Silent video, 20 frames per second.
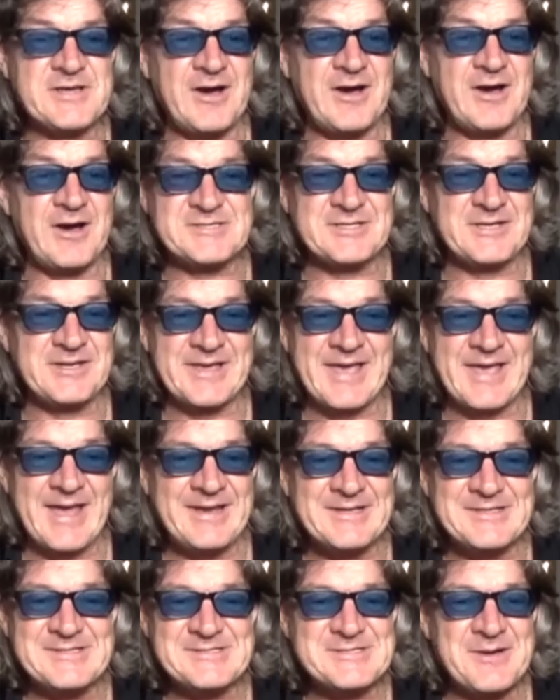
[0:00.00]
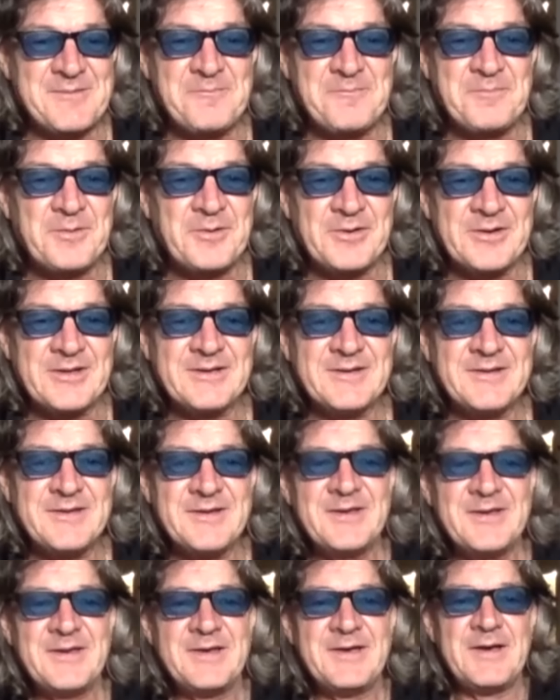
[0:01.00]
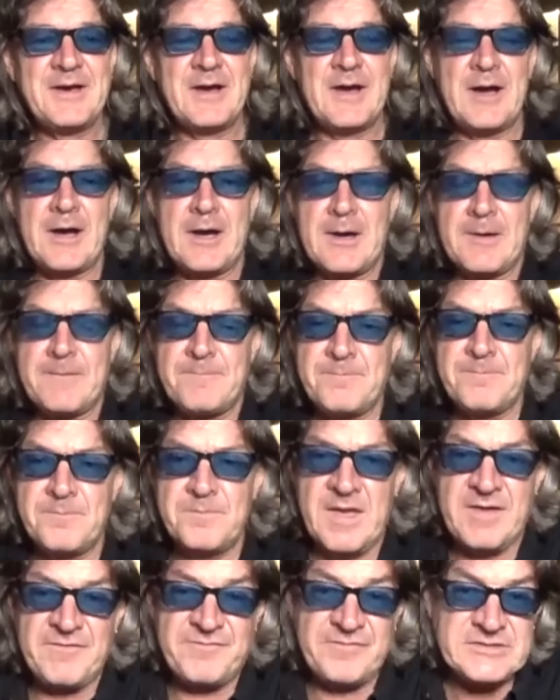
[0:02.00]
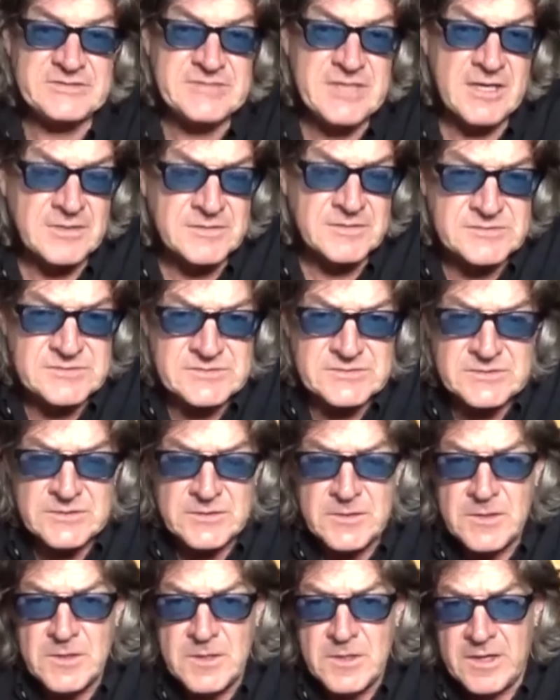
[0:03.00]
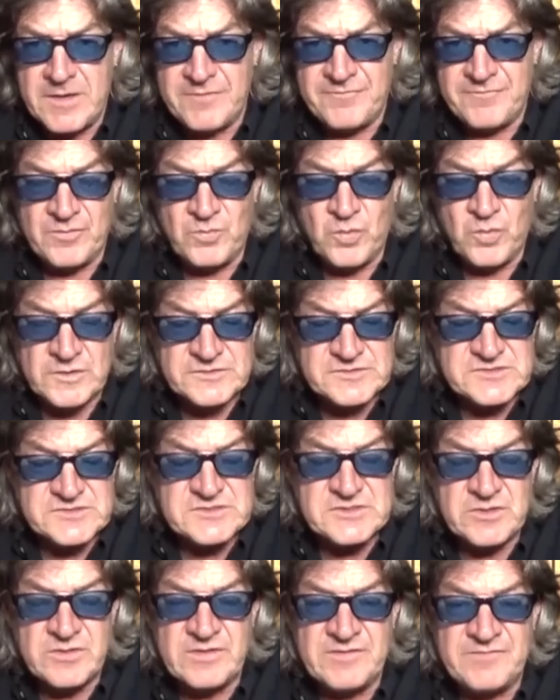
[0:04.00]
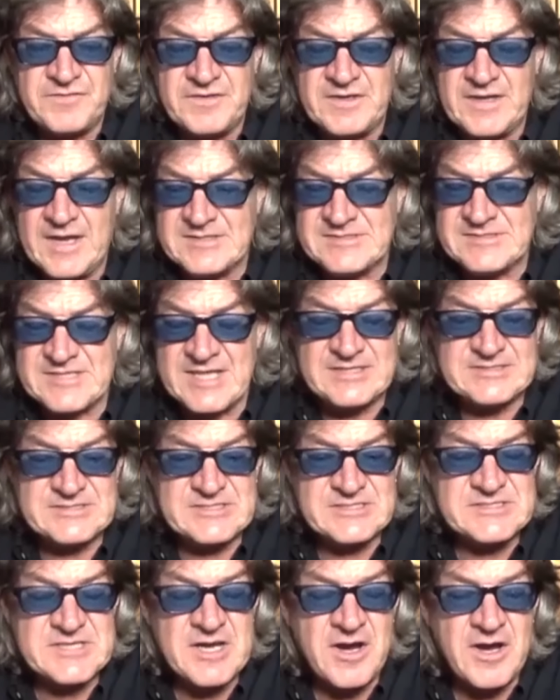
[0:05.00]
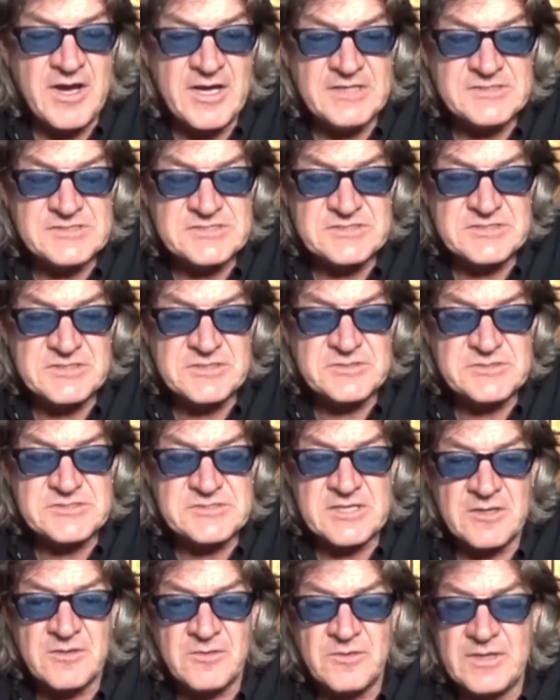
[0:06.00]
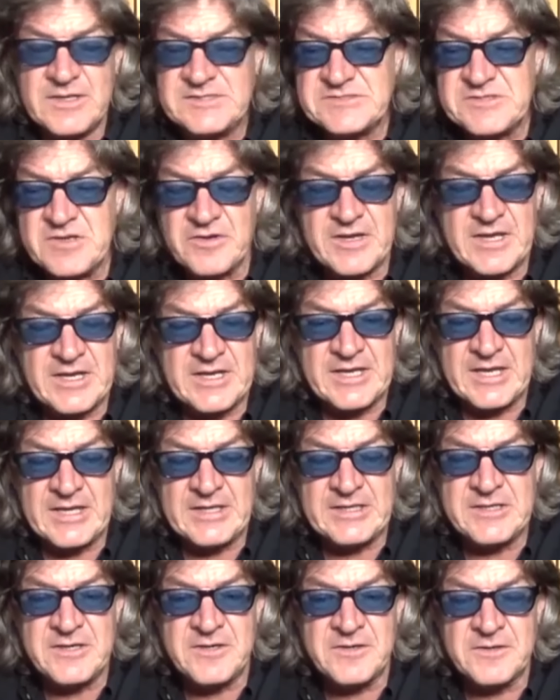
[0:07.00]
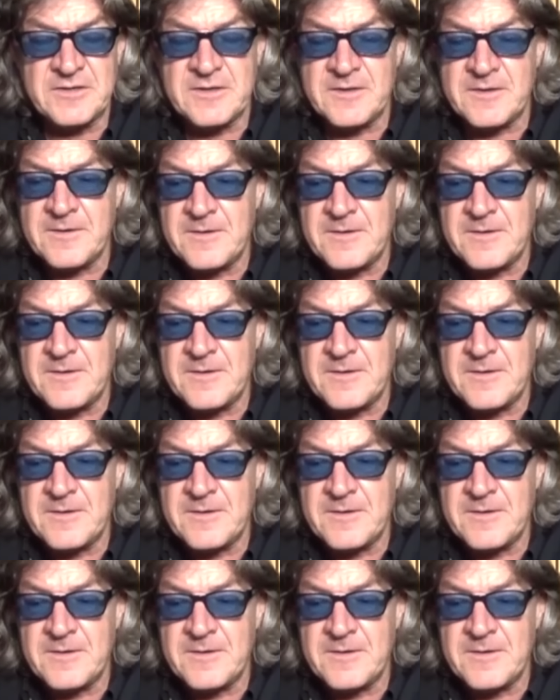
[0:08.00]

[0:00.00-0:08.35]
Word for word: title again at some point. Um, if he does, if he wants to, and if he has that desire to do so, he's not getting any younger.